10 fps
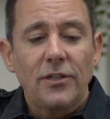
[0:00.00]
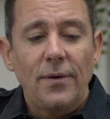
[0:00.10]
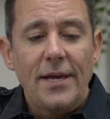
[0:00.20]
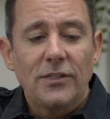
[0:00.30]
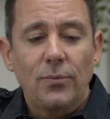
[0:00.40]

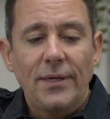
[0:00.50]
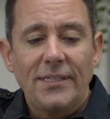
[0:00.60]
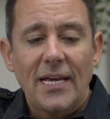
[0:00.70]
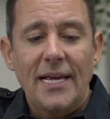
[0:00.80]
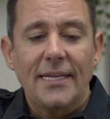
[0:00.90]
do is we
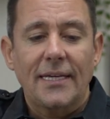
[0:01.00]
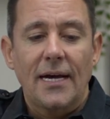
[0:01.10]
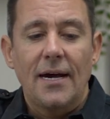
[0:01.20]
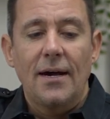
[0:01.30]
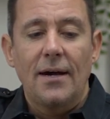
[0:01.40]

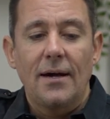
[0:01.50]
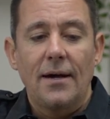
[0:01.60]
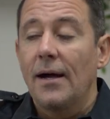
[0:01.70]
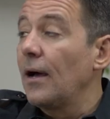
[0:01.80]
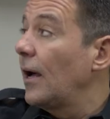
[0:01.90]
take
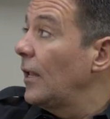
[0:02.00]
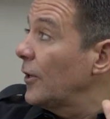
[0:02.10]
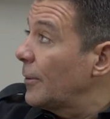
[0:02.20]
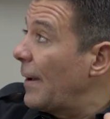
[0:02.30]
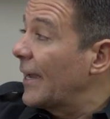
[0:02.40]
a
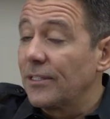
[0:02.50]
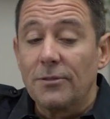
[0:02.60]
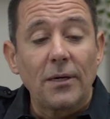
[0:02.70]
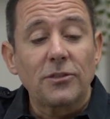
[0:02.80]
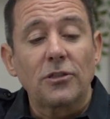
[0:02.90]
look back at the
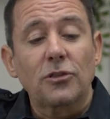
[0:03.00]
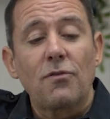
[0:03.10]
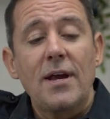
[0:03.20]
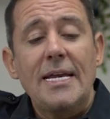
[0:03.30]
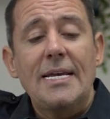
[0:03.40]
smart chart
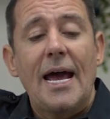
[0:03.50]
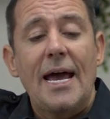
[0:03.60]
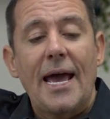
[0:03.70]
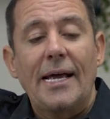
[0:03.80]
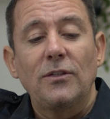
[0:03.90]
screen
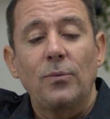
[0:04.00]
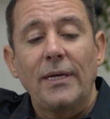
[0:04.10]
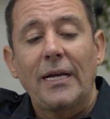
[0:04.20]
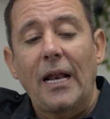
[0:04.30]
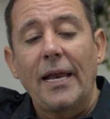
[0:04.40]
and
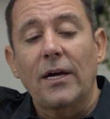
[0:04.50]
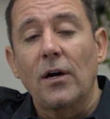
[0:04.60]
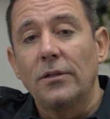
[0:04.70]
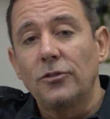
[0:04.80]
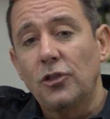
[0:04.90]
we click
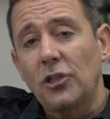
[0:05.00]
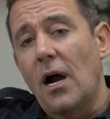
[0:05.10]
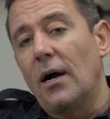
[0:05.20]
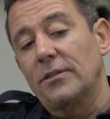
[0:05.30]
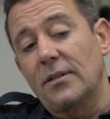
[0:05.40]
on
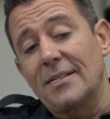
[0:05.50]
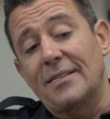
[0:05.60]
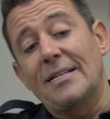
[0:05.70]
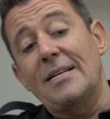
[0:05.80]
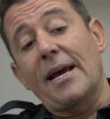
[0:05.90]
charts. That's
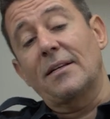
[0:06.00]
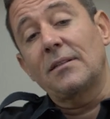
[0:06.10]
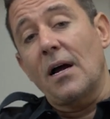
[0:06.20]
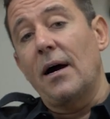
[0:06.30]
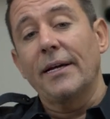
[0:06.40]
the
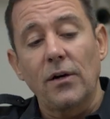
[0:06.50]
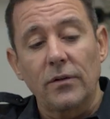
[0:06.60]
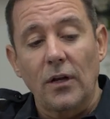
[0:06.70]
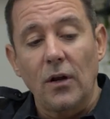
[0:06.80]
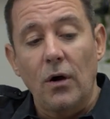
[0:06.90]
next
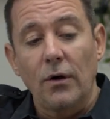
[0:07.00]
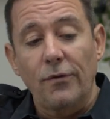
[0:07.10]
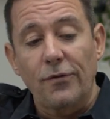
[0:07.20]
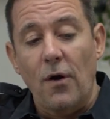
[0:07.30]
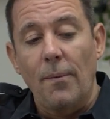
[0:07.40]
icon along
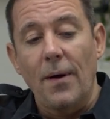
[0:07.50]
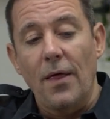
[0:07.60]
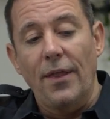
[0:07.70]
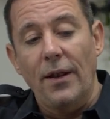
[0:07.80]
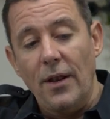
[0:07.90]
from
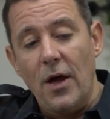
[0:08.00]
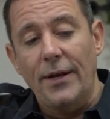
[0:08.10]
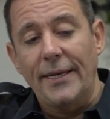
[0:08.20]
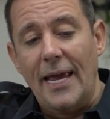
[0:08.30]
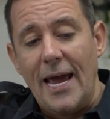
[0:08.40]
the
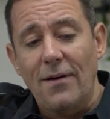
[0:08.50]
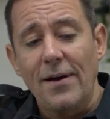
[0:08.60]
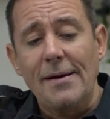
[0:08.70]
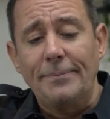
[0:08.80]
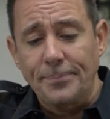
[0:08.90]
learning
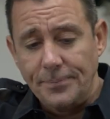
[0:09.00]
area.